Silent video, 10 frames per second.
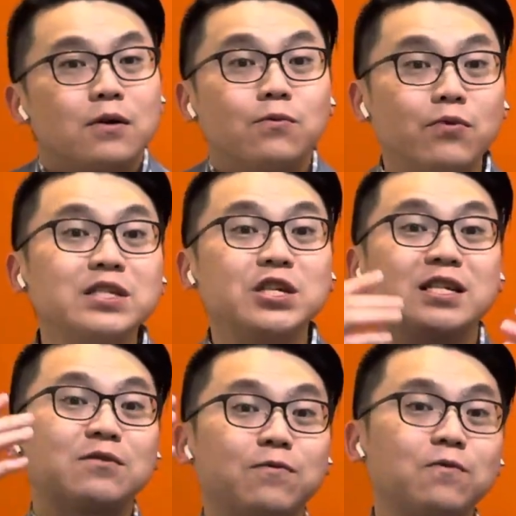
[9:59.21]
reaching
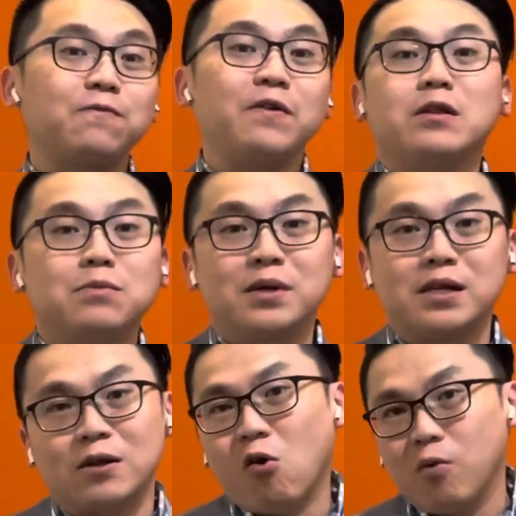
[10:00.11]
its
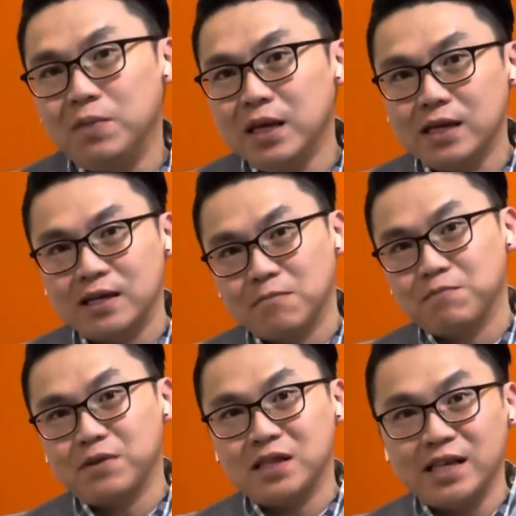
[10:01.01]
fulfillment or being
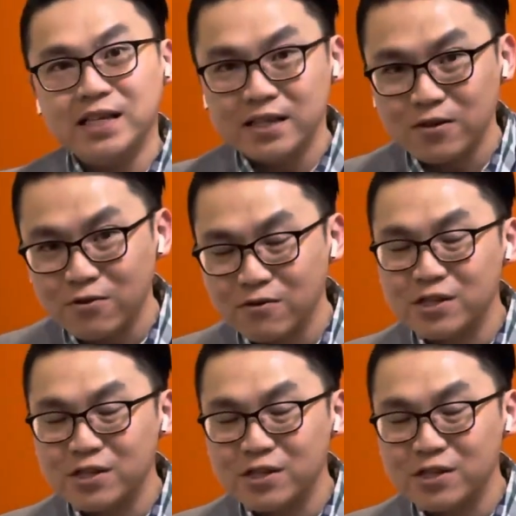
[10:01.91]
completed or